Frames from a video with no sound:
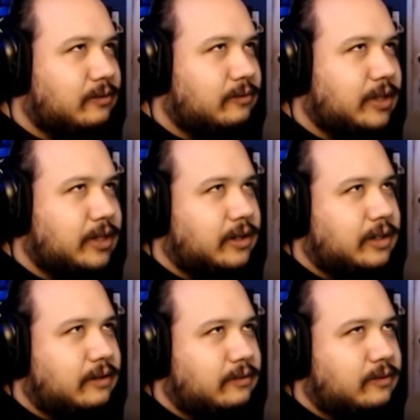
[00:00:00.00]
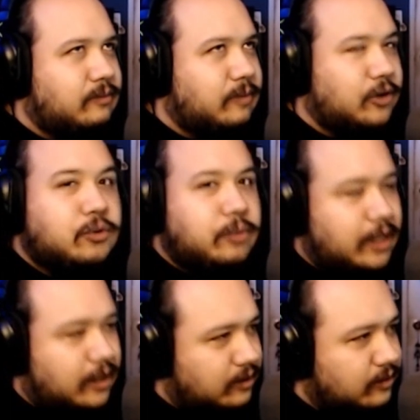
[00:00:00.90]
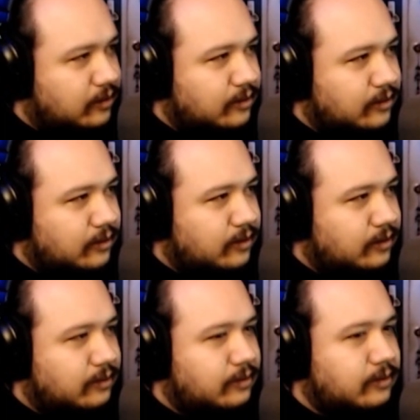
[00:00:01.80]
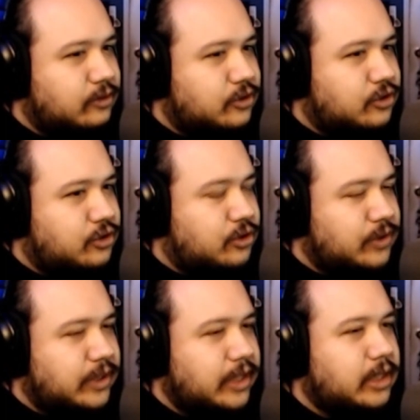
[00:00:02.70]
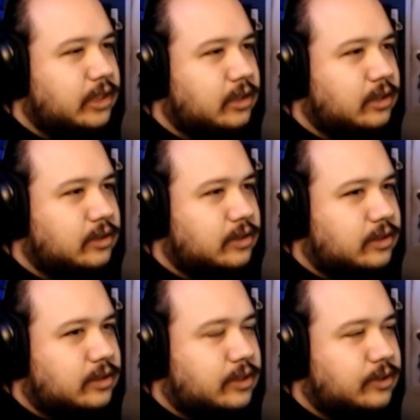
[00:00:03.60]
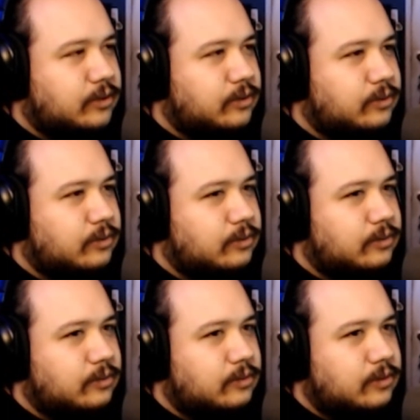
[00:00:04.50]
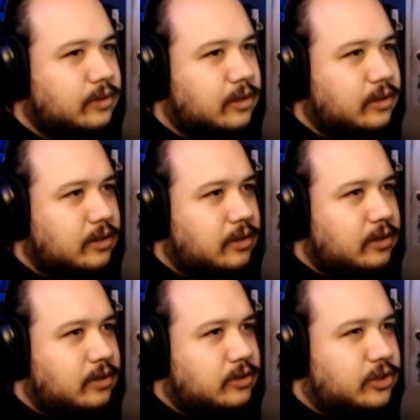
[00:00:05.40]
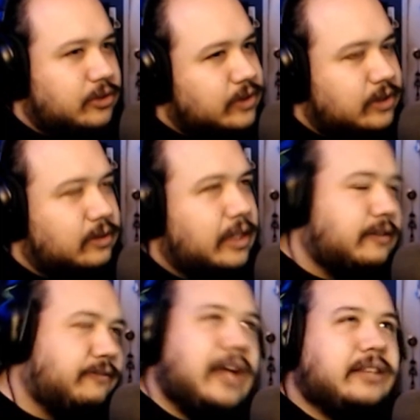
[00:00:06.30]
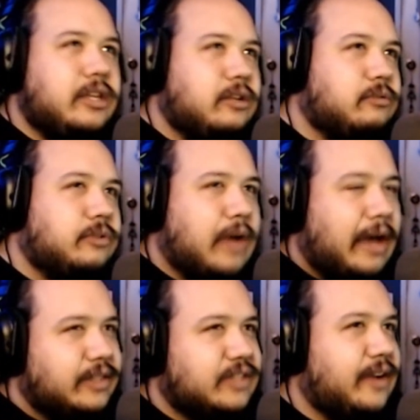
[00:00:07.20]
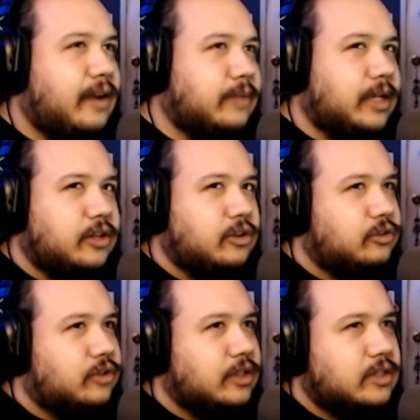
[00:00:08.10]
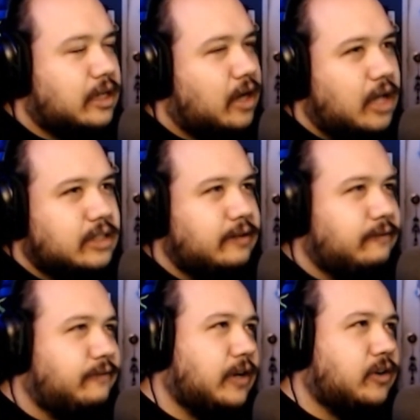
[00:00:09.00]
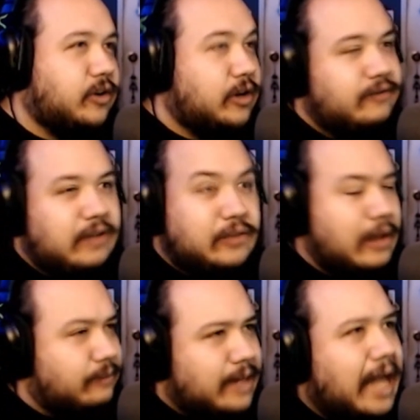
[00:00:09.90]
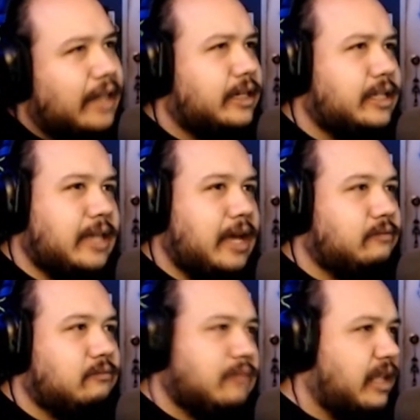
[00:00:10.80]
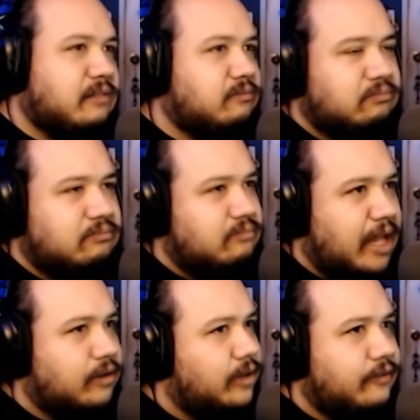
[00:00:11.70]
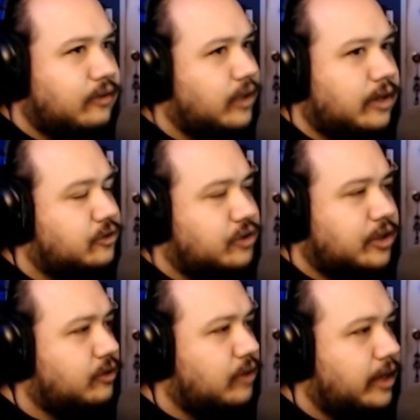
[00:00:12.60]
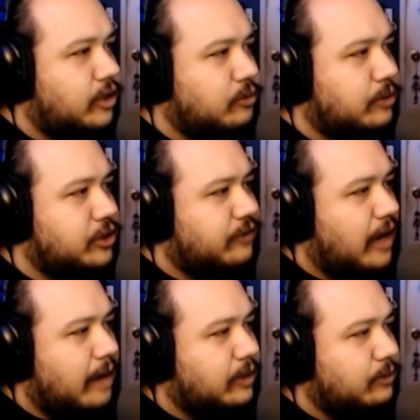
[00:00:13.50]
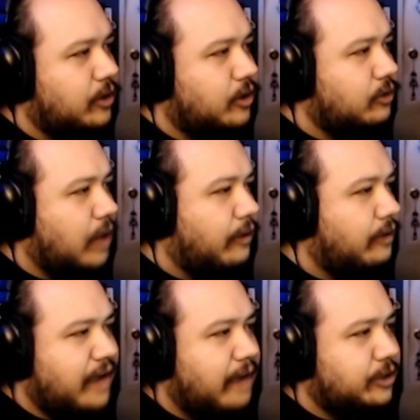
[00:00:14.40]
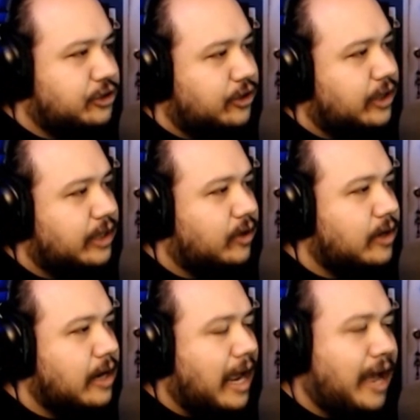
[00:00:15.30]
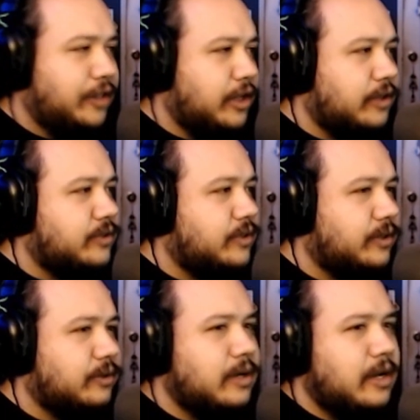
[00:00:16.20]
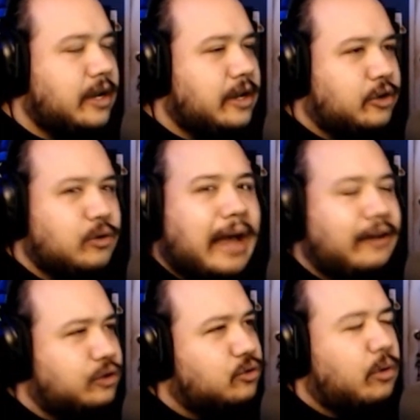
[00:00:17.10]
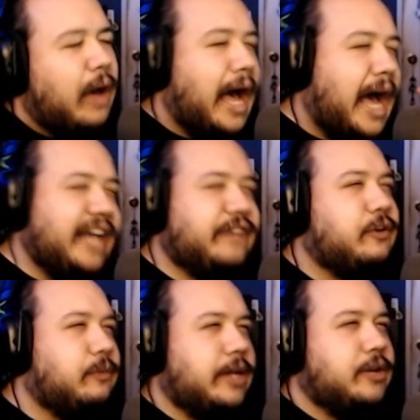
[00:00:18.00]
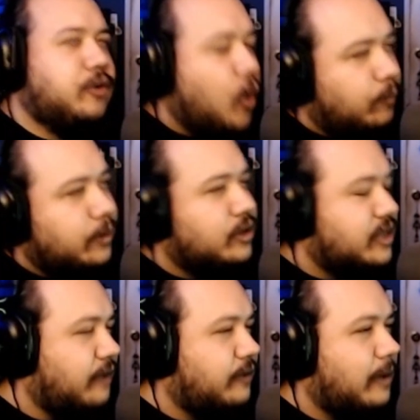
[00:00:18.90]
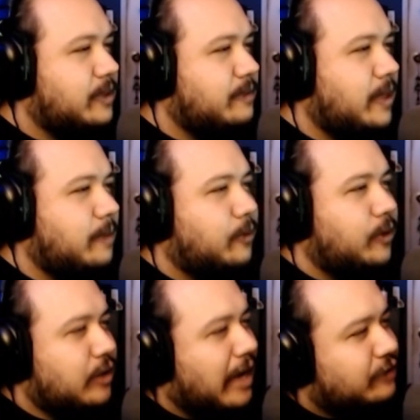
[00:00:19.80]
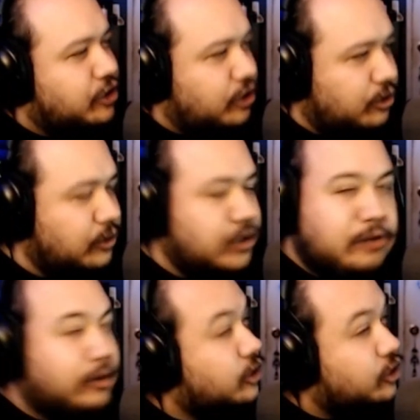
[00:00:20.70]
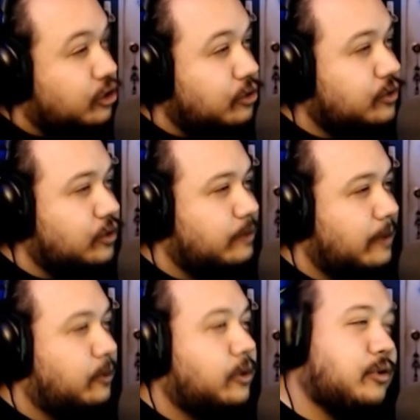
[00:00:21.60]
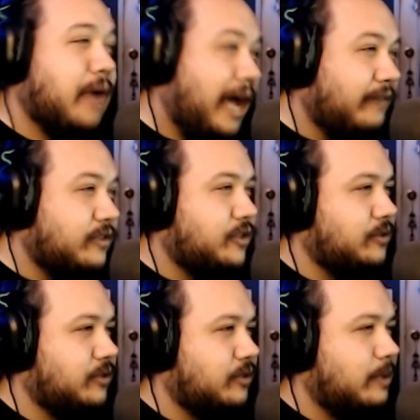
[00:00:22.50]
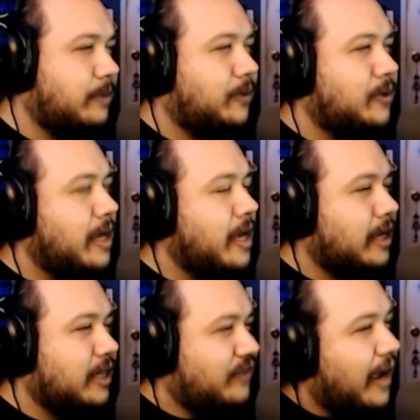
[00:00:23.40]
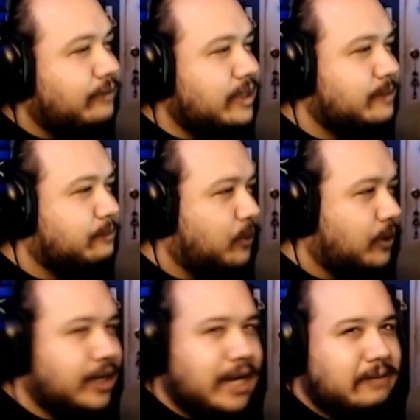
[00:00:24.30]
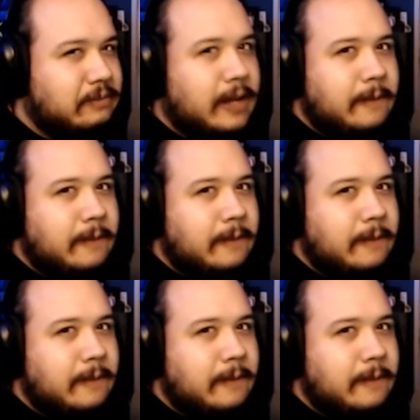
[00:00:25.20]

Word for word: when you're when you're queer, choosing to choose like the fact that you you have this family and you this is a constant fear or even uh, that reality that they they don't love you, they don't treat you like you wish your family would, or you, how a family should, or mm-hmm. how they mm-hmm. used to. You have you go out of your way and you open yourself up to people, and you have to choose, and you get to choose those people, and you have to choose those people because family's important, and